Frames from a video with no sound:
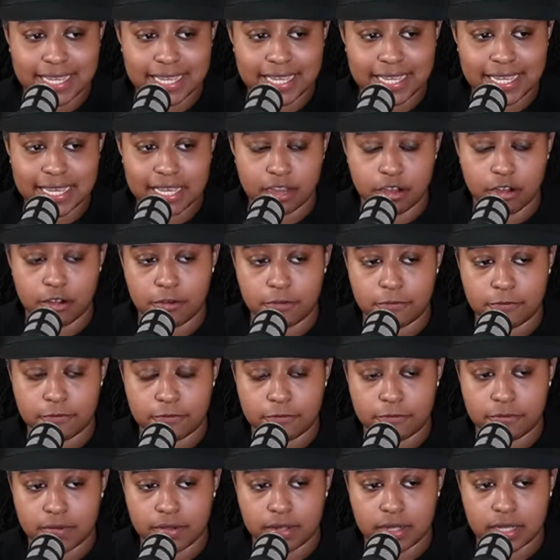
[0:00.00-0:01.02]

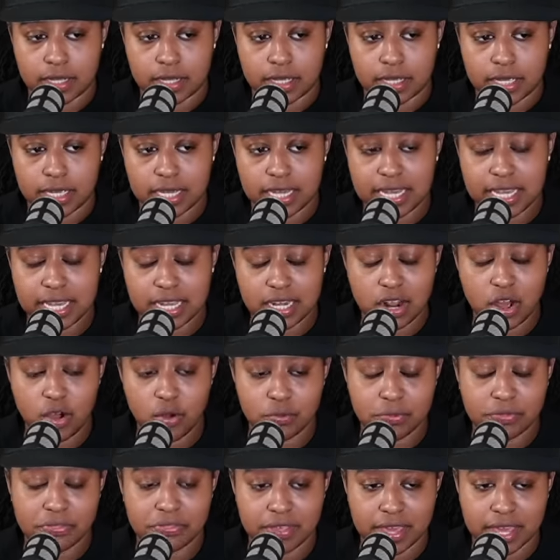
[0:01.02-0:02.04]
if he
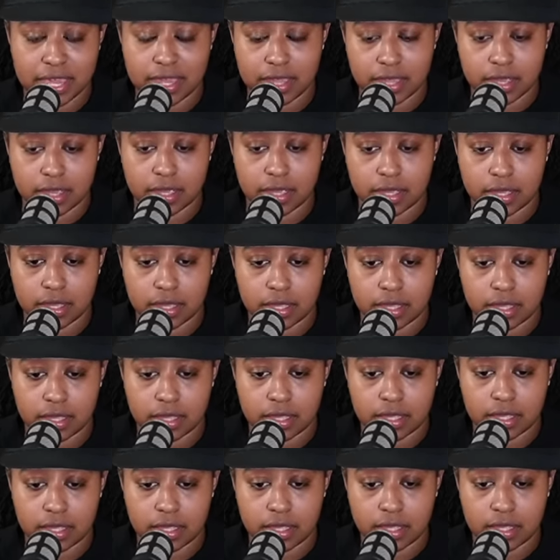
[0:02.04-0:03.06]
don't think
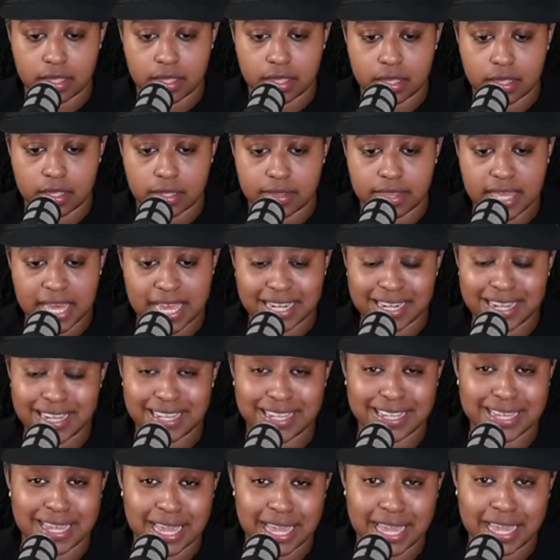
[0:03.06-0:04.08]
that he
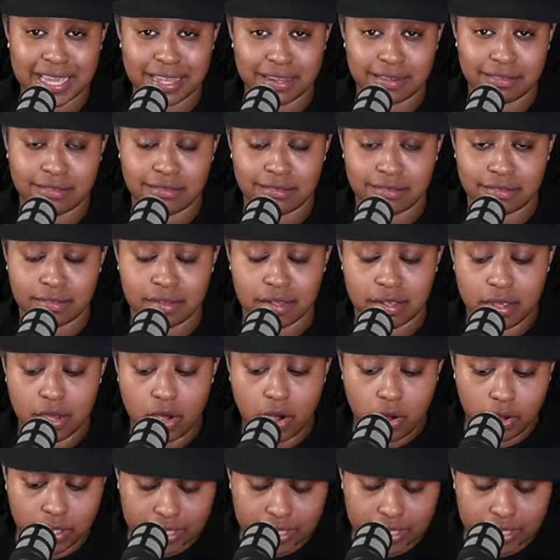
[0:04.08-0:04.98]
can, or